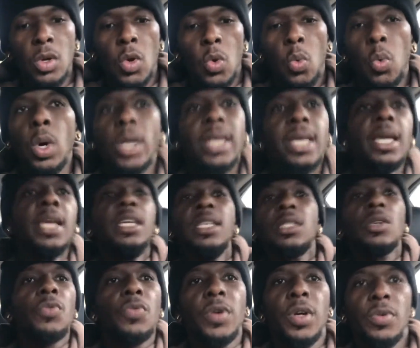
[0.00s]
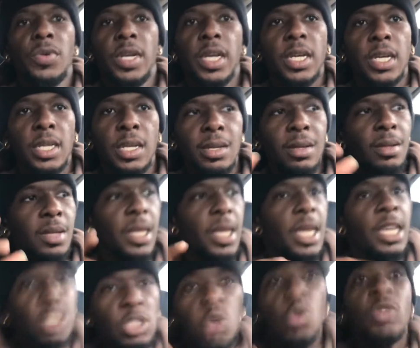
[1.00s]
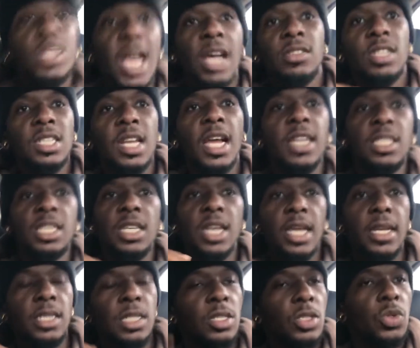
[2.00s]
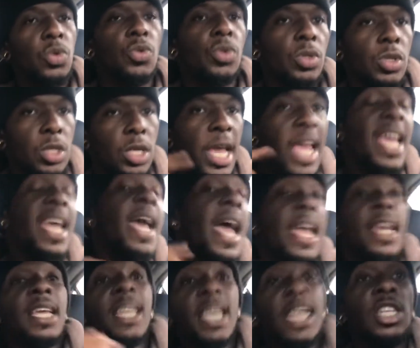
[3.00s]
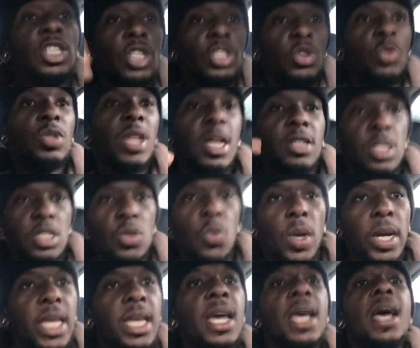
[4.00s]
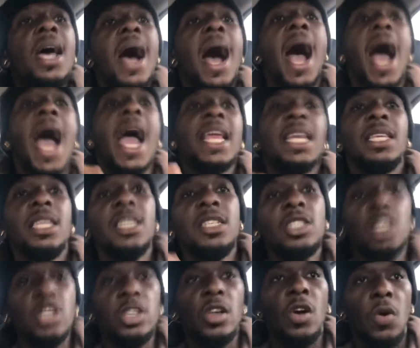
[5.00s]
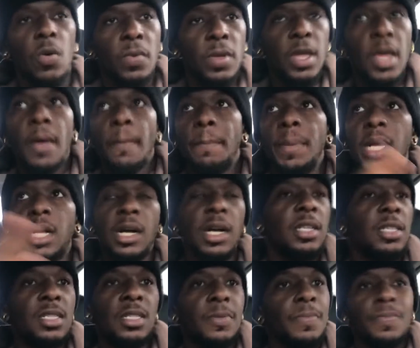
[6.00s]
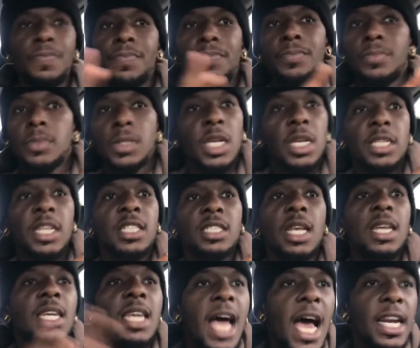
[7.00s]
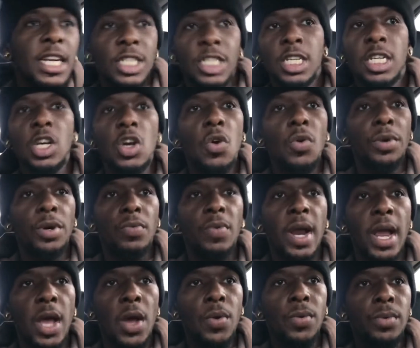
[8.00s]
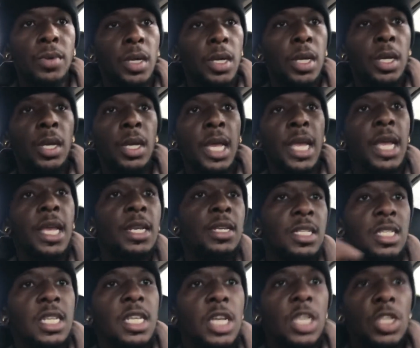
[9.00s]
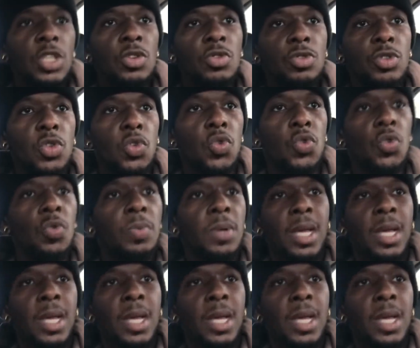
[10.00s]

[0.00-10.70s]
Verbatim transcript: What is a real nigga? In 2019, heading into and heading into 2020, I need to know because there's a lot of shit going around in sneaker YouTube